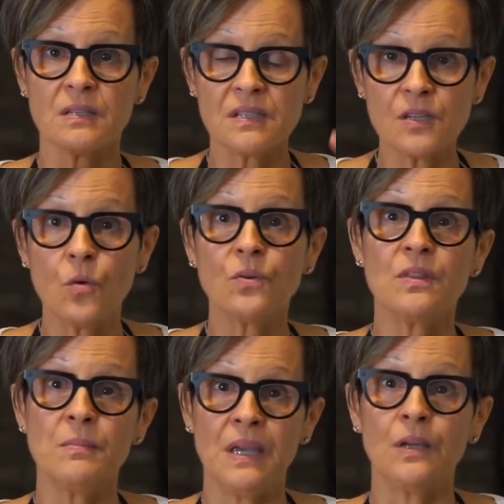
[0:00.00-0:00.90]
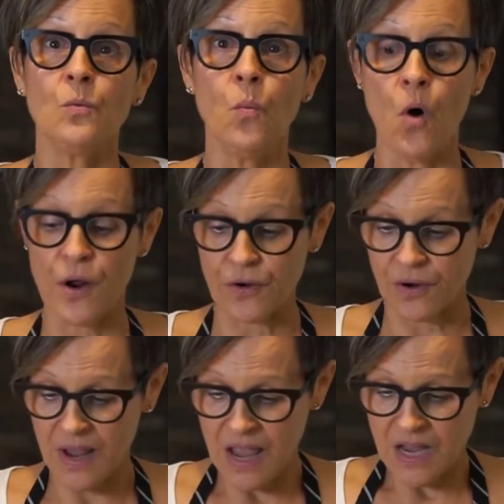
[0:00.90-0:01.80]
Soak them in
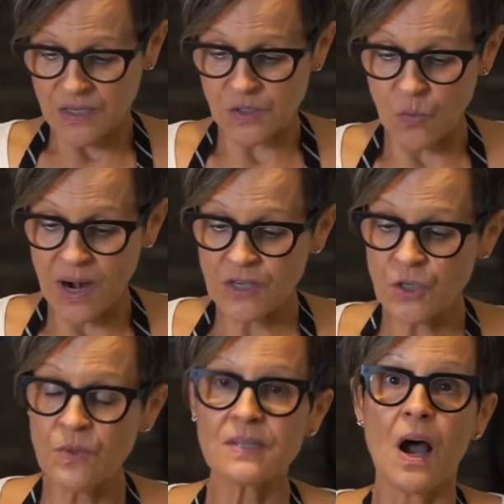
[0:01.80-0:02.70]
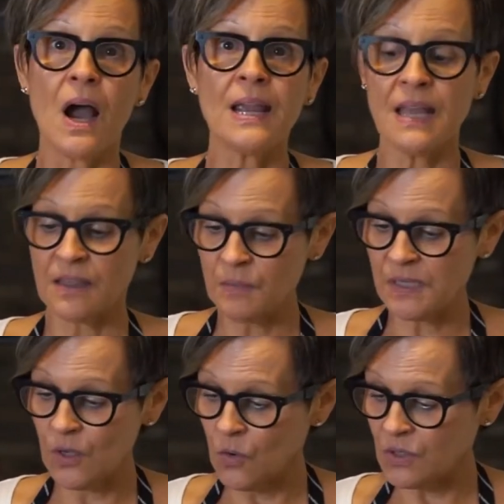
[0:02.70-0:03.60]
water. So what I do is I get them
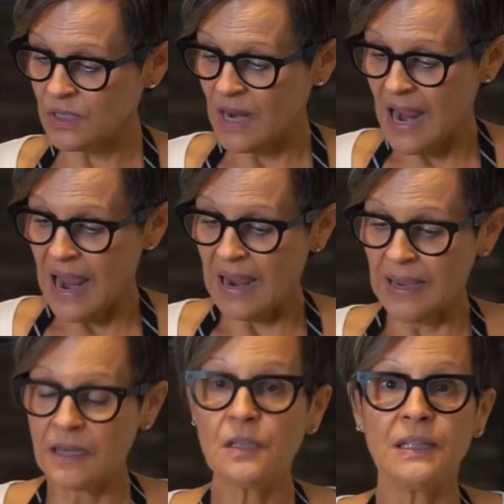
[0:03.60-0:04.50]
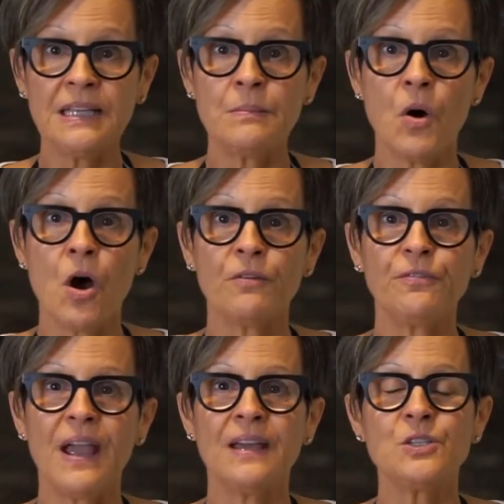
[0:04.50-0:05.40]
soaked and clean them
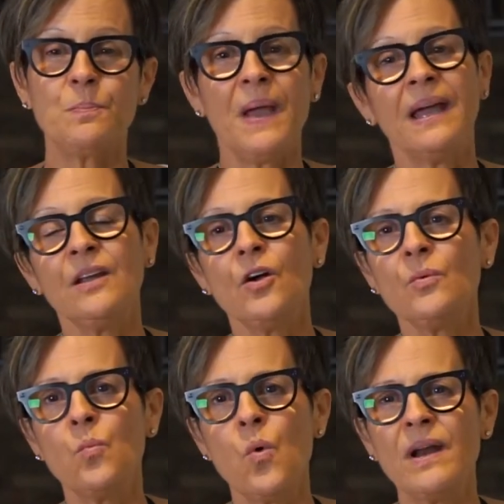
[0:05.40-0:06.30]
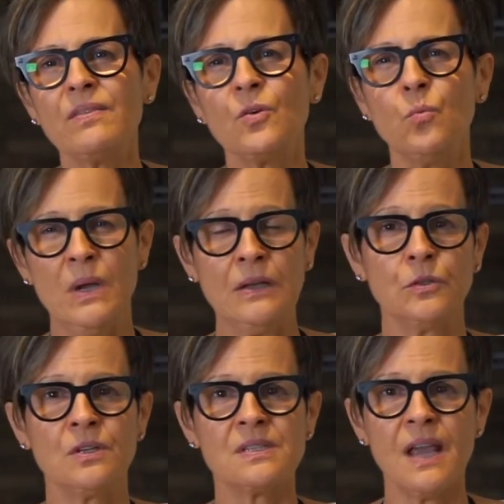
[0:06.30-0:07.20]
off, and depending on what the
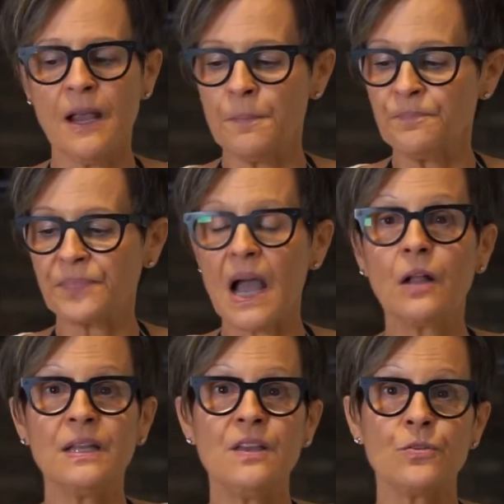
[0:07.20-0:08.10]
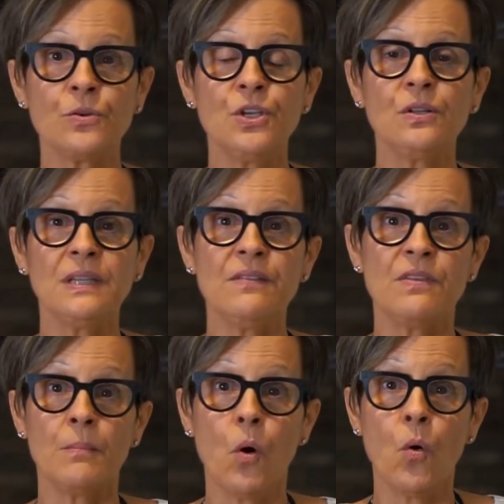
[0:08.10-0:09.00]
week looks like, I'll either leave
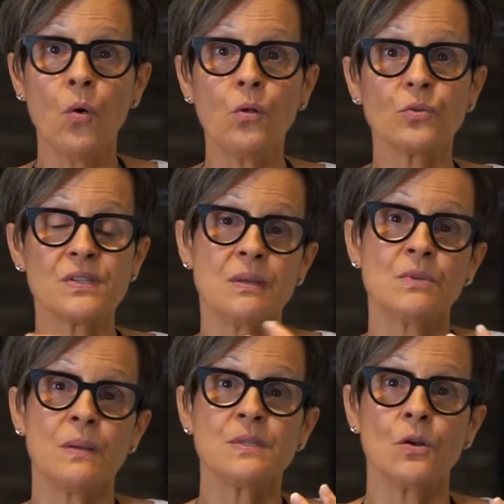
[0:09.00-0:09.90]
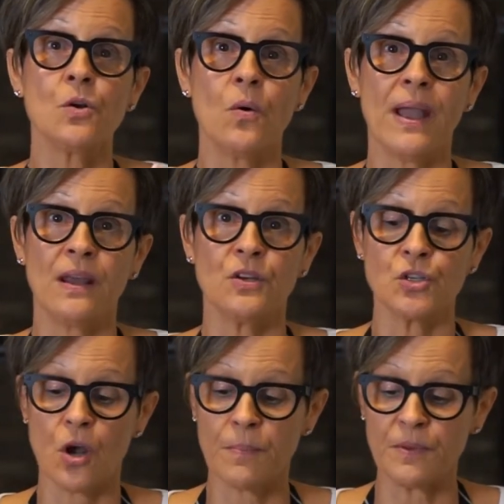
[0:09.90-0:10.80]
them whole or sometimes I'll go ahead and
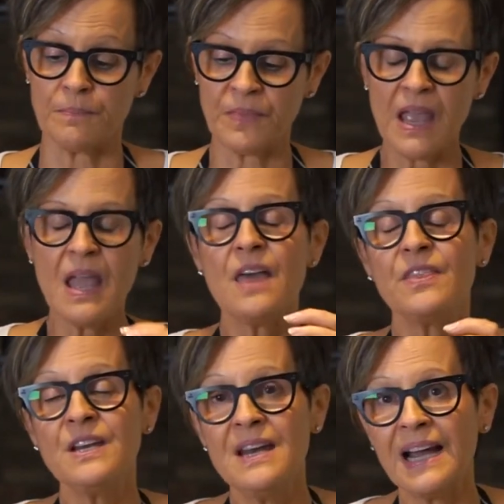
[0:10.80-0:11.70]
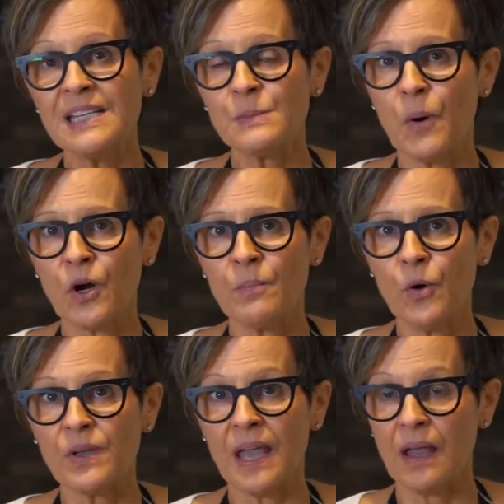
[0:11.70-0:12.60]
chop them. The nice part
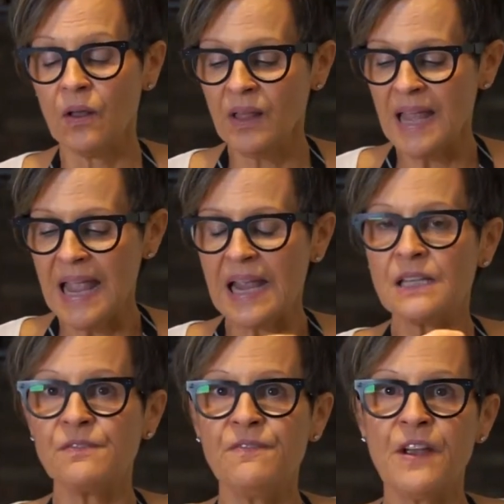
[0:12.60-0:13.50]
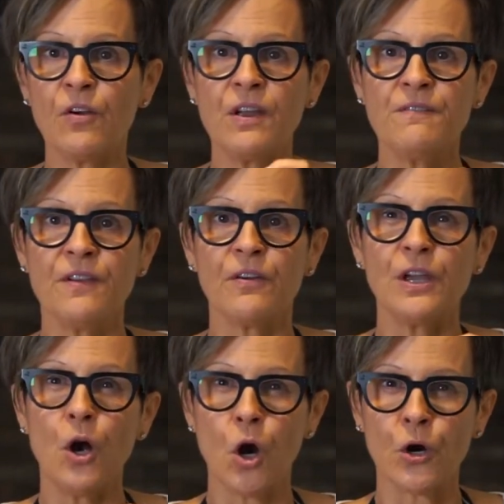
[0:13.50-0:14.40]
about kale, it's very,
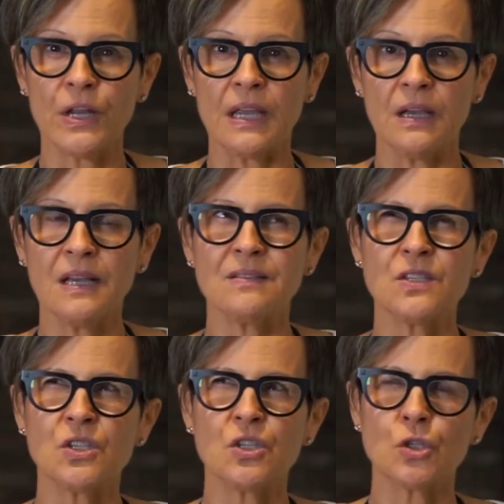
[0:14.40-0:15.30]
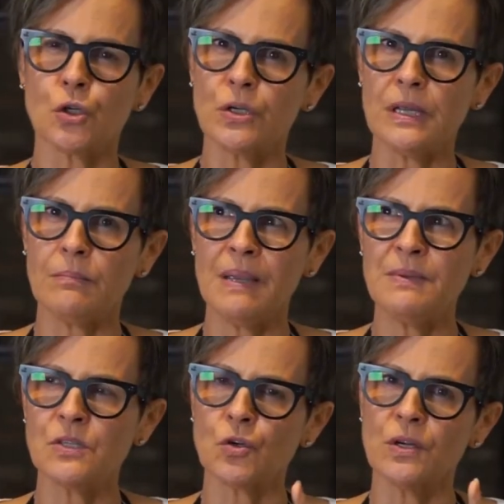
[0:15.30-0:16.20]
very hardy and sturdy.
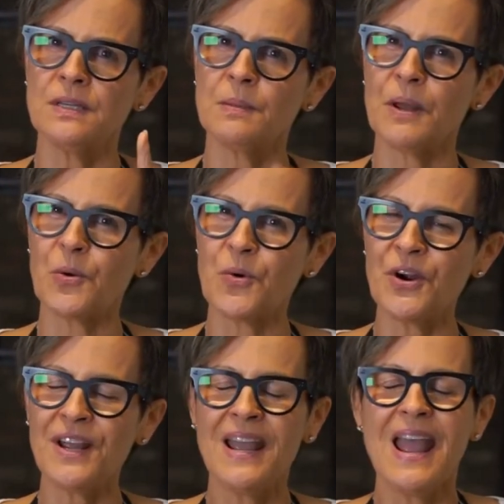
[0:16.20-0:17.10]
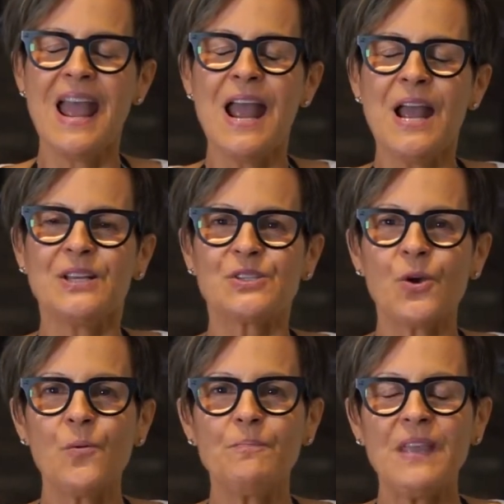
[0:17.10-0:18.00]
Maybe sturdy is the better word.
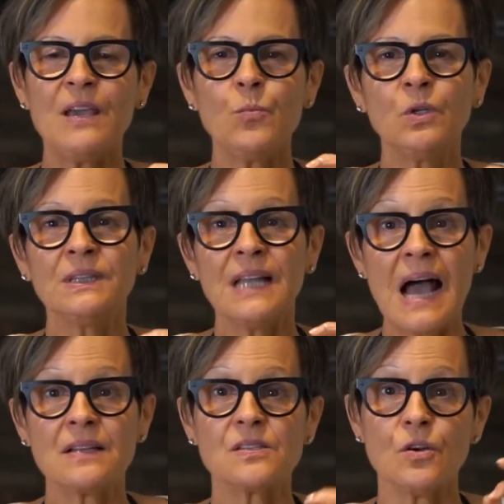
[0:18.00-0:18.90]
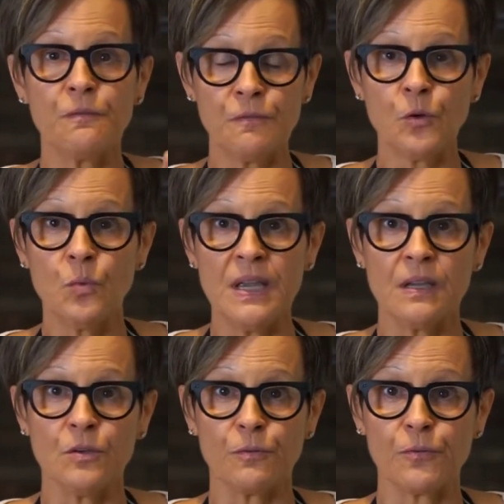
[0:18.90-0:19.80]
So it will last a full week
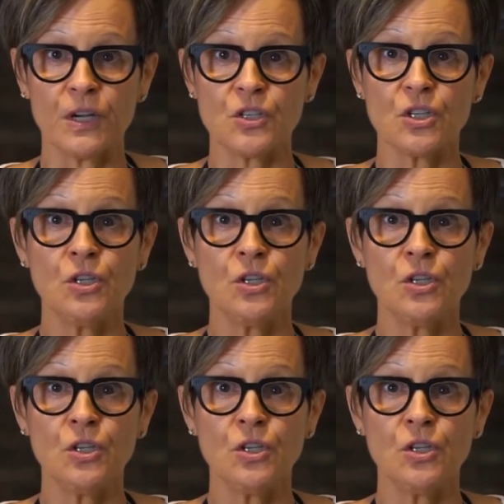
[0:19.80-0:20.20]
in your fridge.